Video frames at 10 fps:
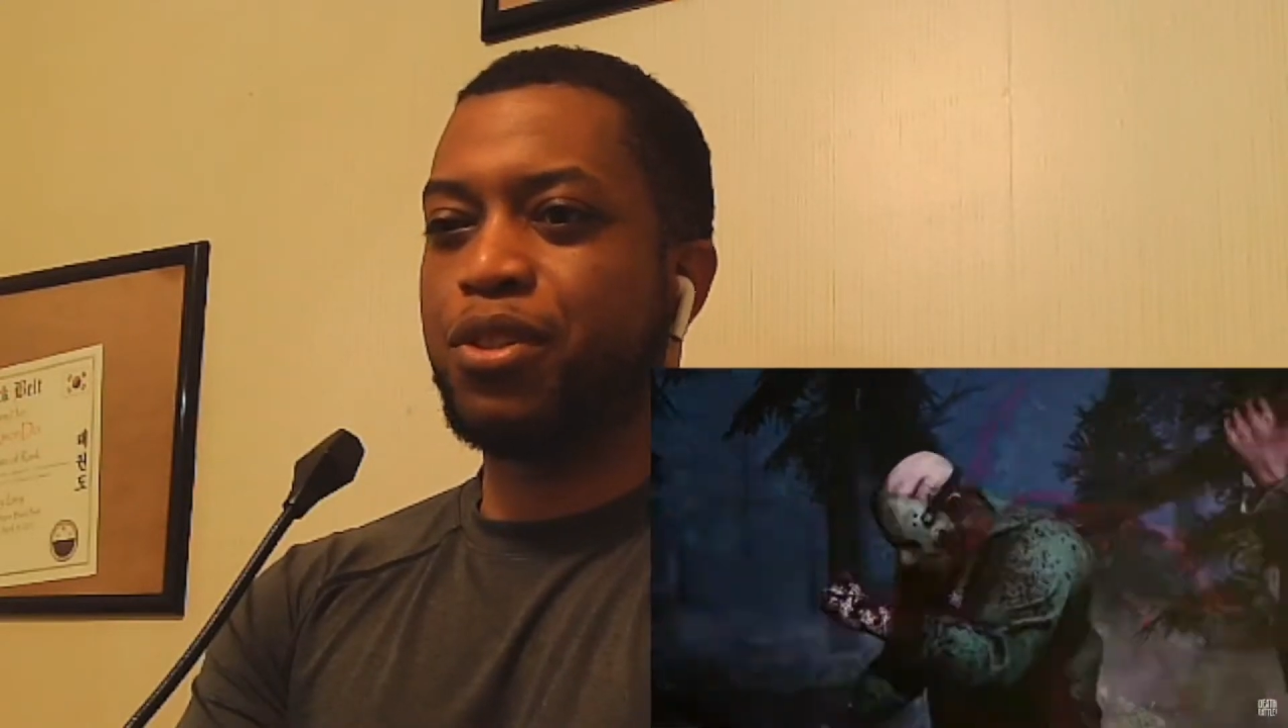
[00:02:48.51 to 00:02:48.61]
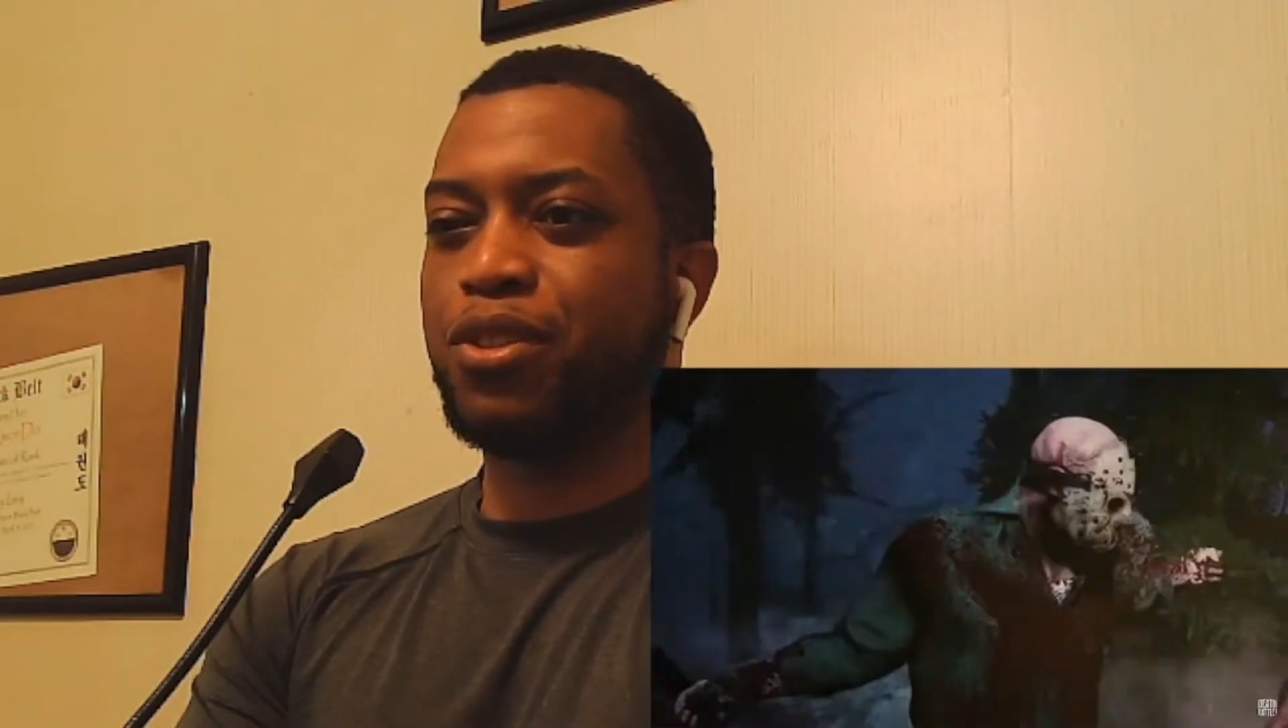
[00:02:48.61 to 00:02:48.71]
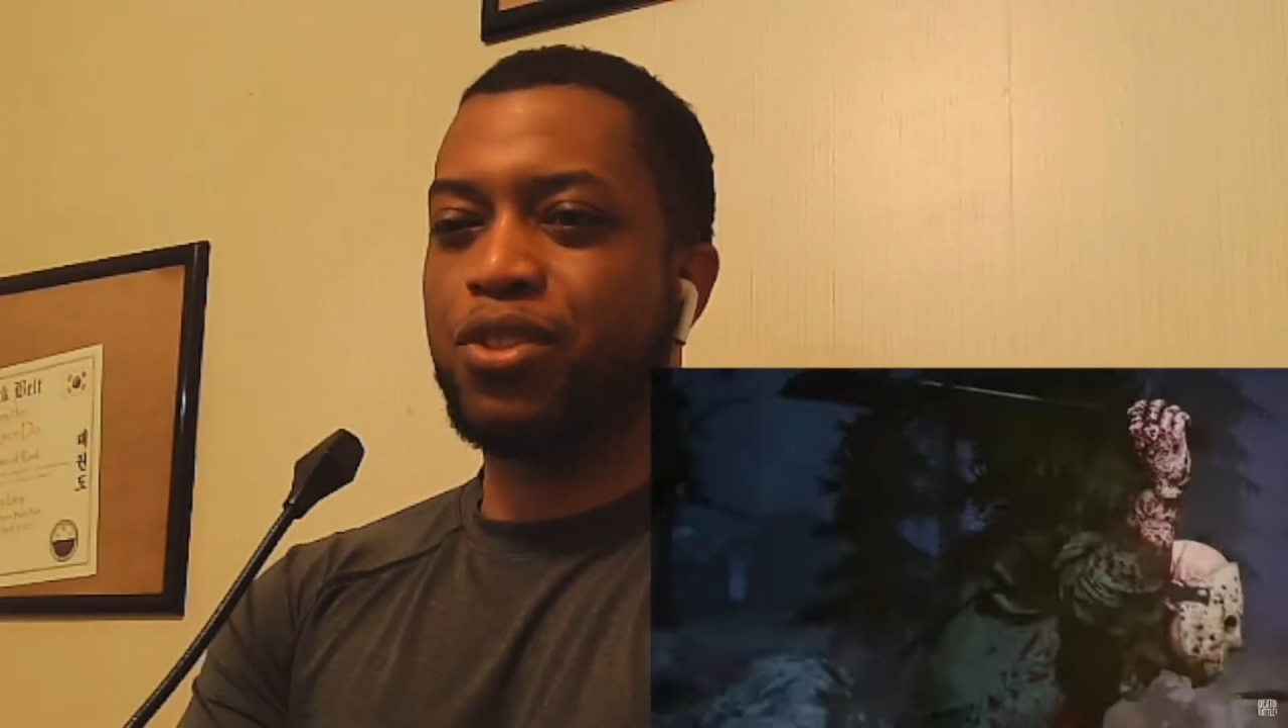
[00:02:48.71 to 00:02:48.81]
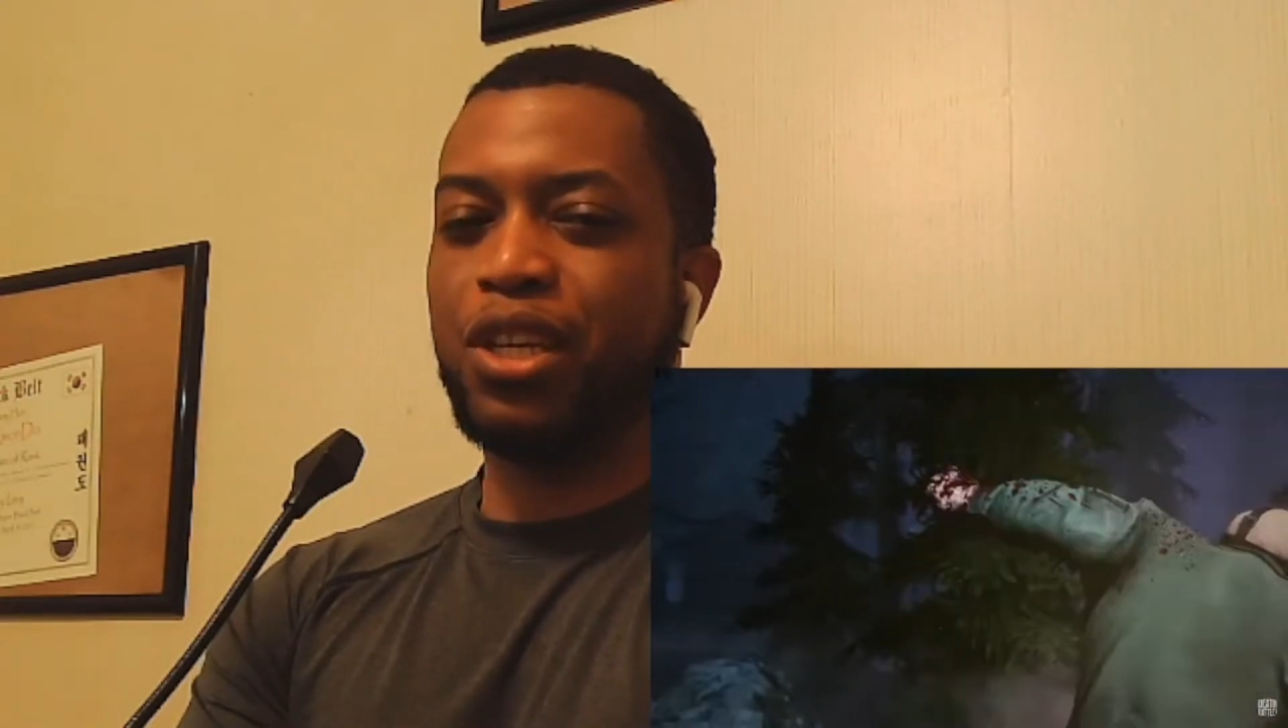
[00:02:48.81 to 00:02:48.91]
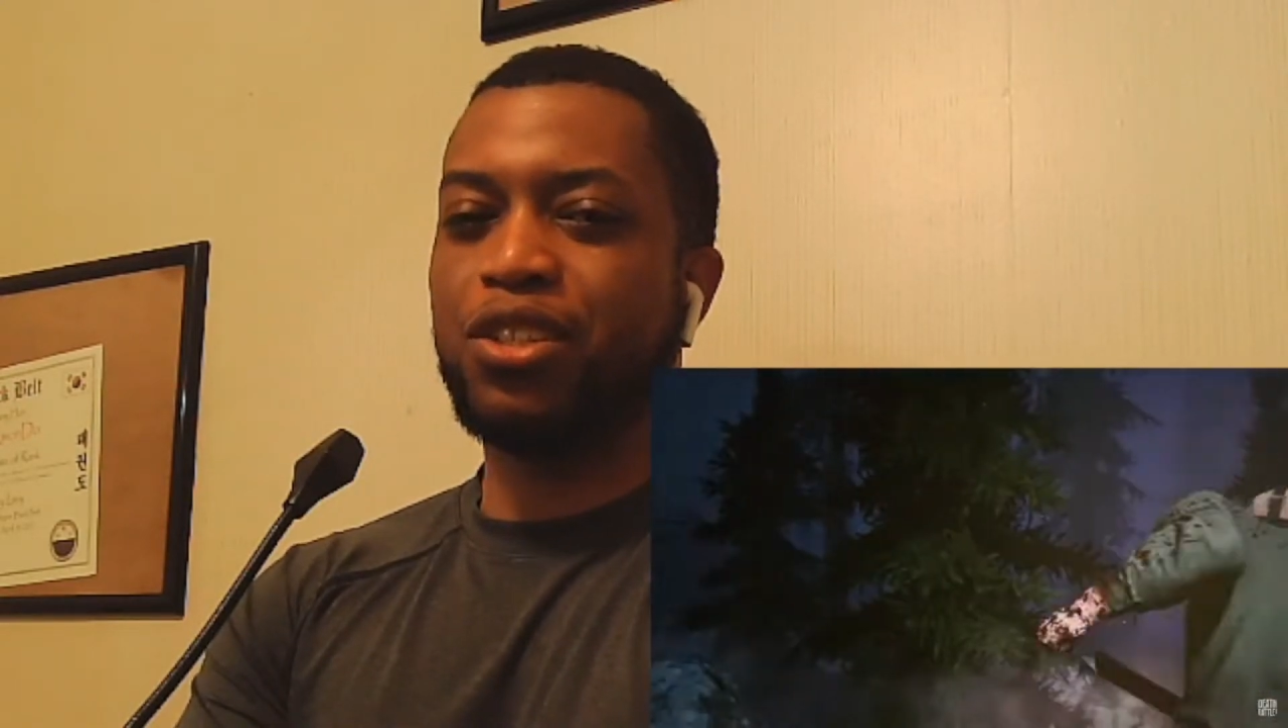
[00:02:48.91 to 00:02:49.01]

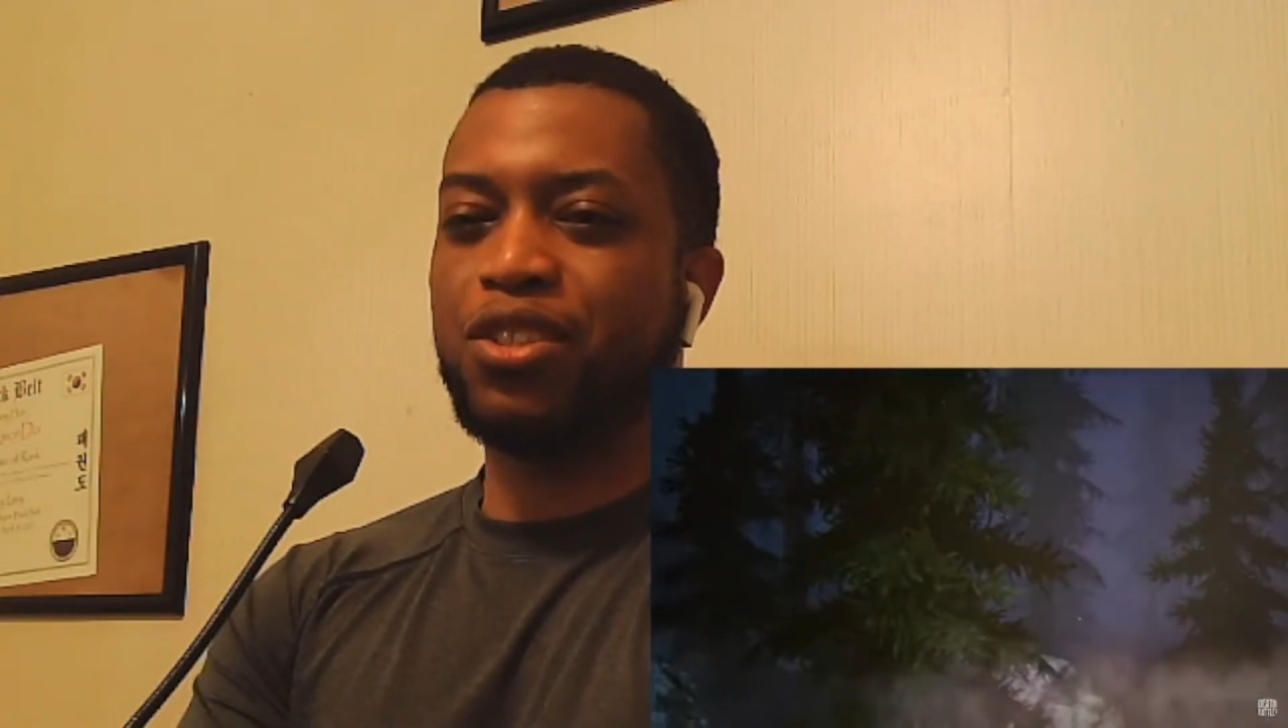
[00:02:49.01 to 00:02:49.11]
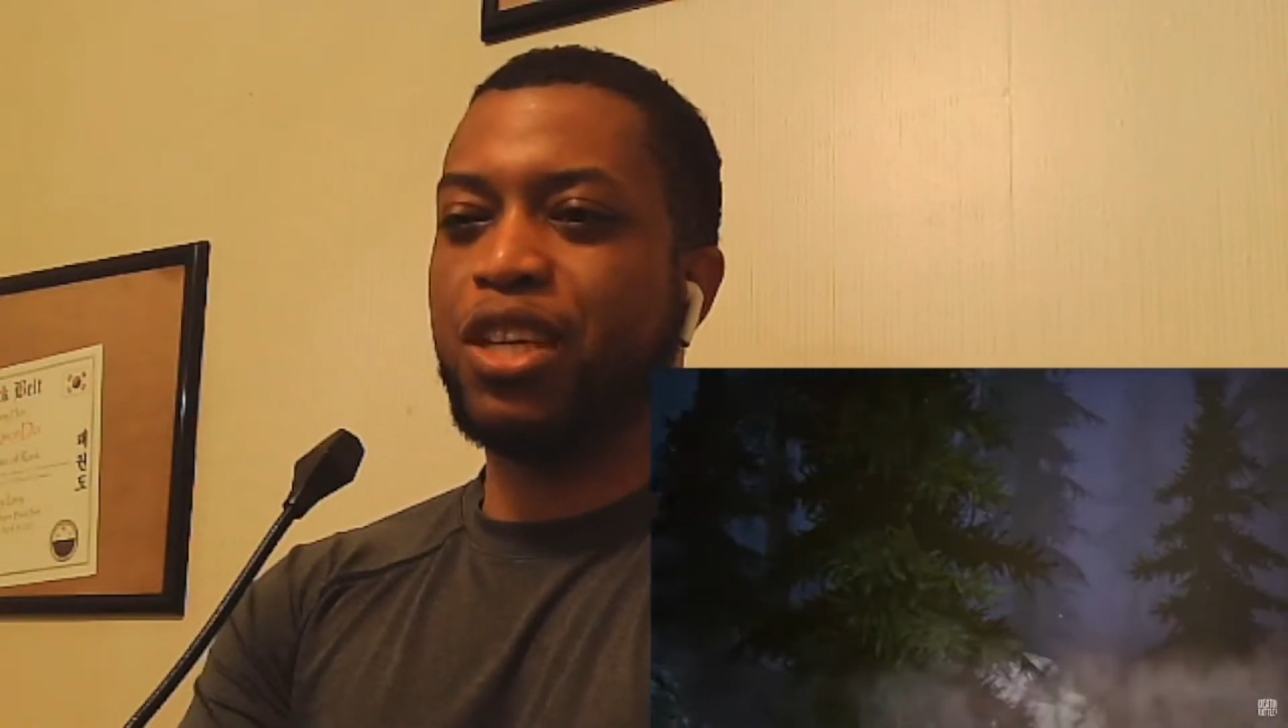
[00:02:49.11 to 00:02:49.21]
decisions